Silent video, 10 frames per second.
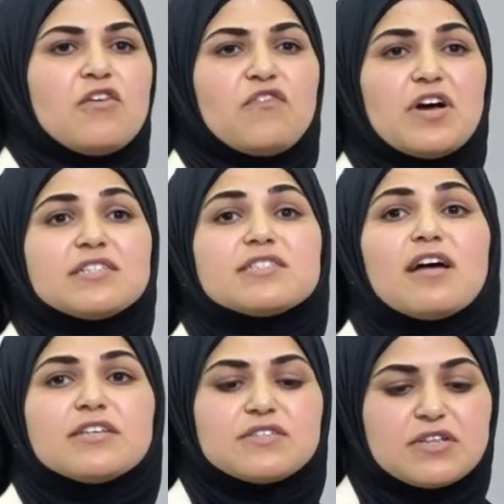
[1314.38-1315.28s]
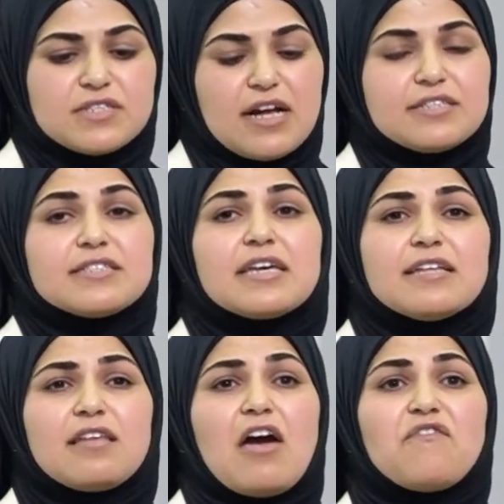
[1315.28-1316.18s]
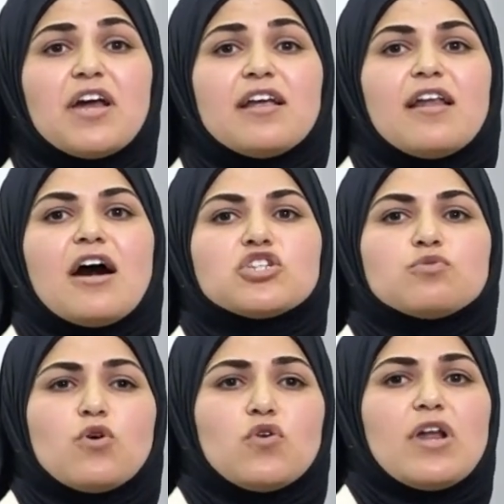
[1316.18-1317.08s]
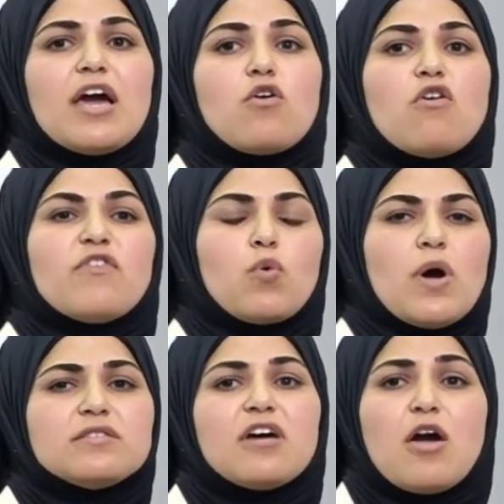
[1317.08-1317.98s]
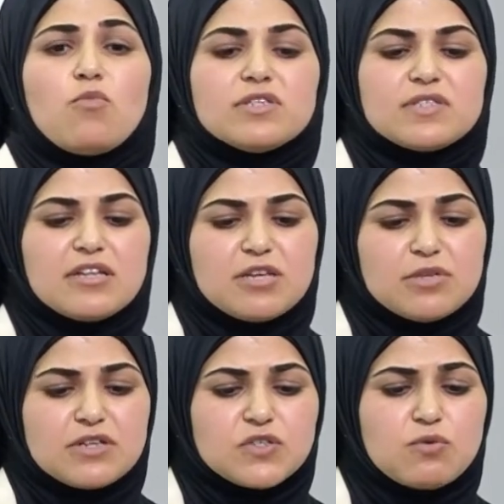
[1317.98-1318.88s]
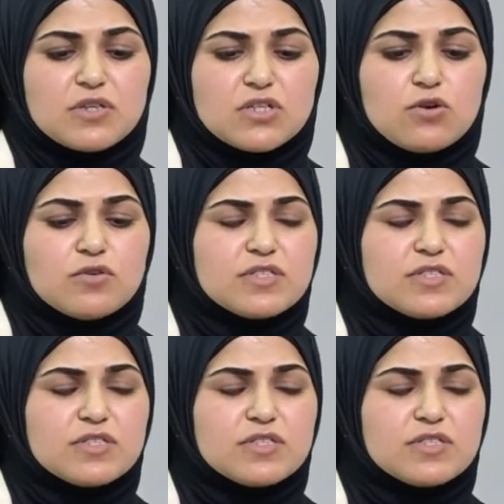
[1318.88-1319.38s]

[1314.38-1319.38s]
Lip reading: First, nice results, get a very large monolayer over 1 × 1 centimeter square silicon